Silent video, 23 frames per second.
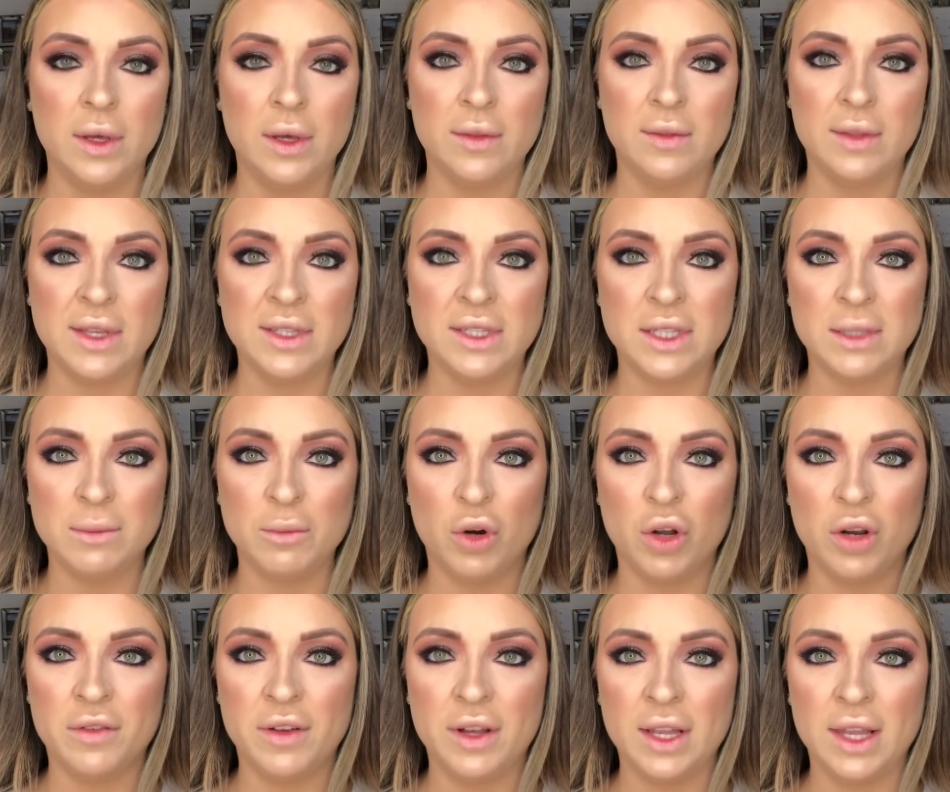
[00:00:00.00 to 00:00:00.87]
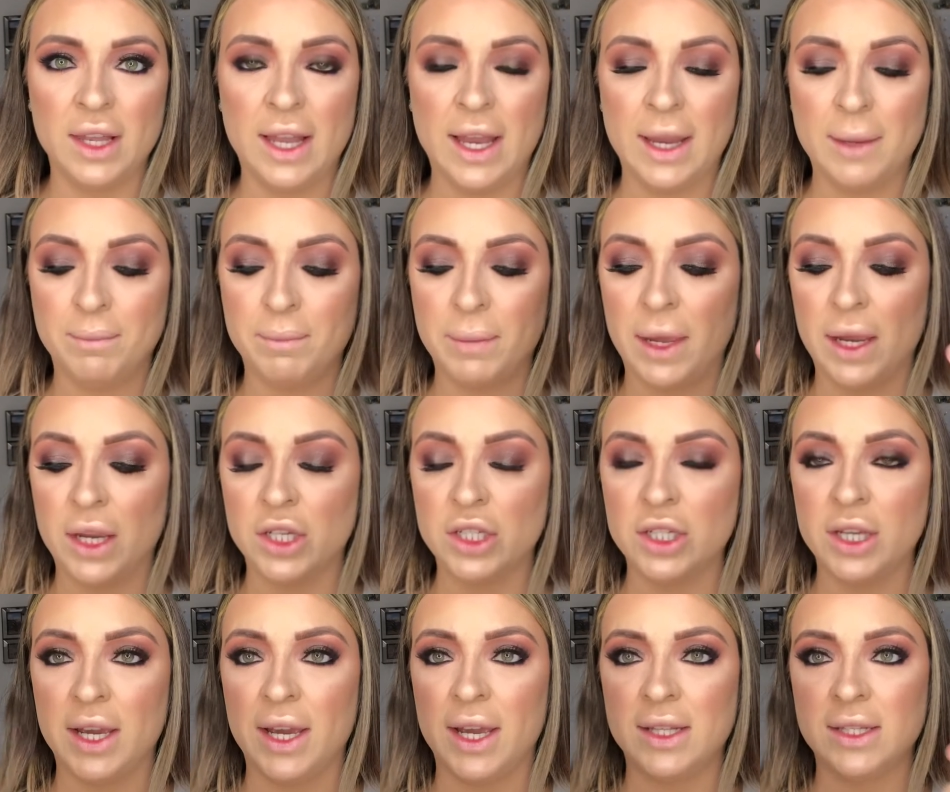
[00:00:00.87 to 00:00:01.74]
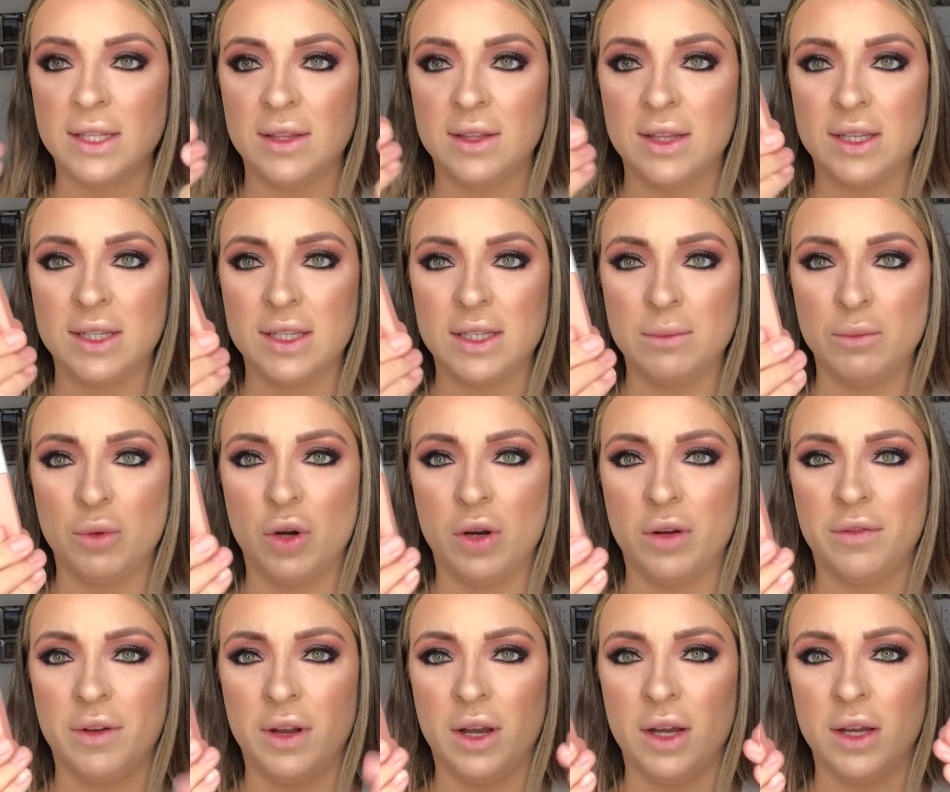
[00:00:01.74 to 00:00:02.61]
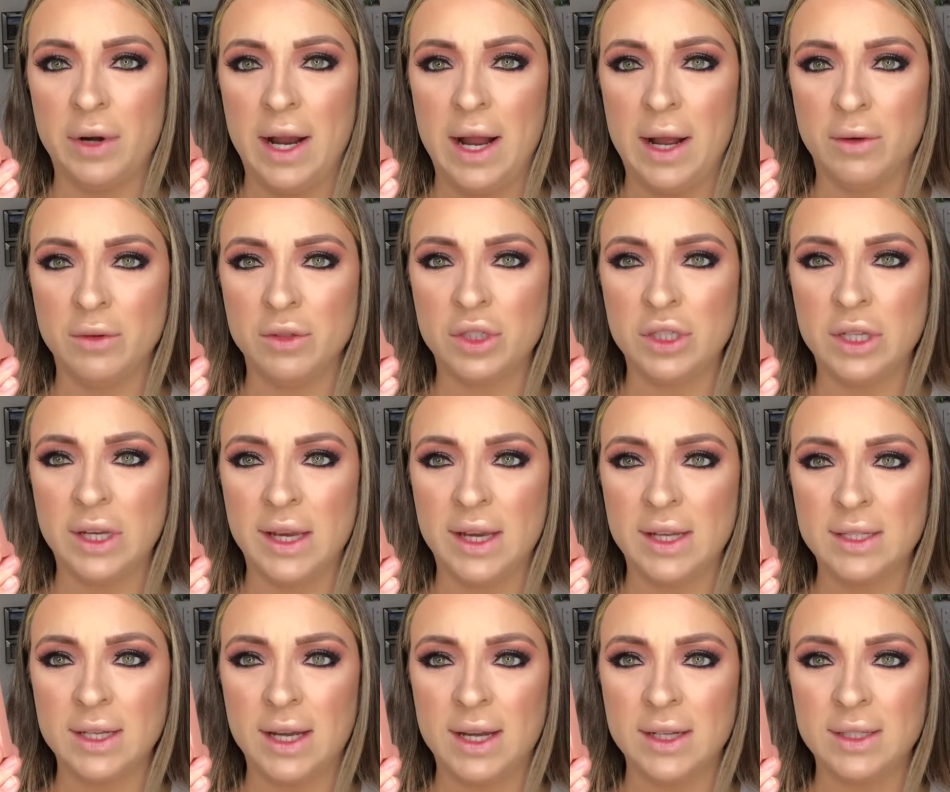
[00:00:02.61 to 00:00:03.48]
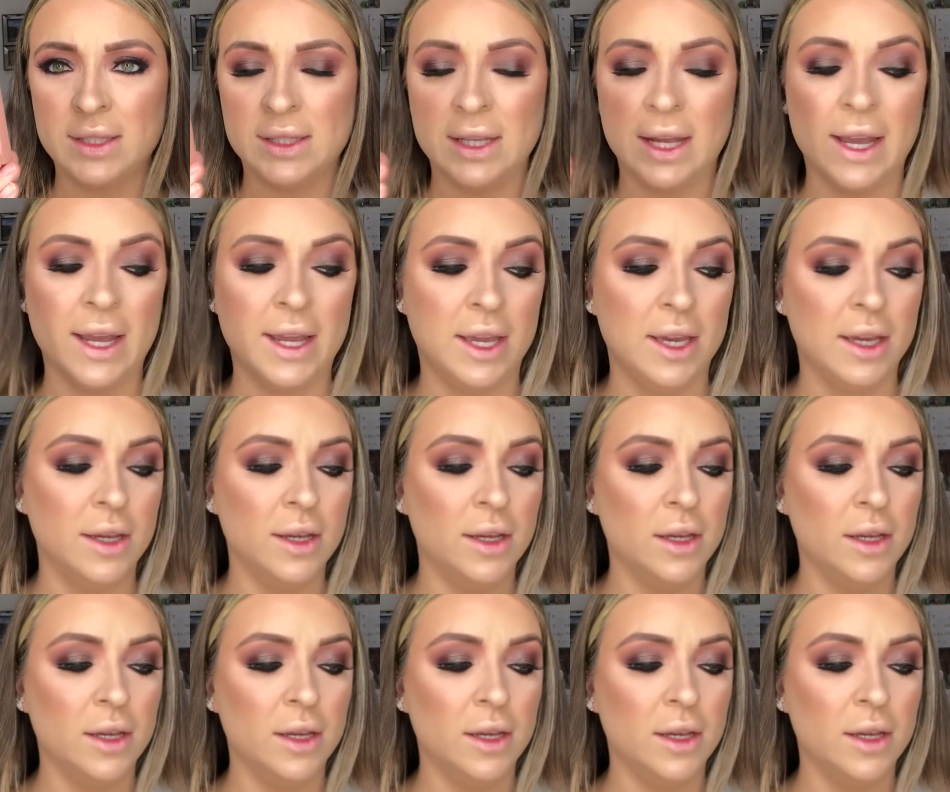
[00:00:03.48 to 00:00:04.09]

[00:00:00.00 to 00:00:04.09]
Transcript: This is more of a light pink shade, and this is more of a brown shade, I'd say.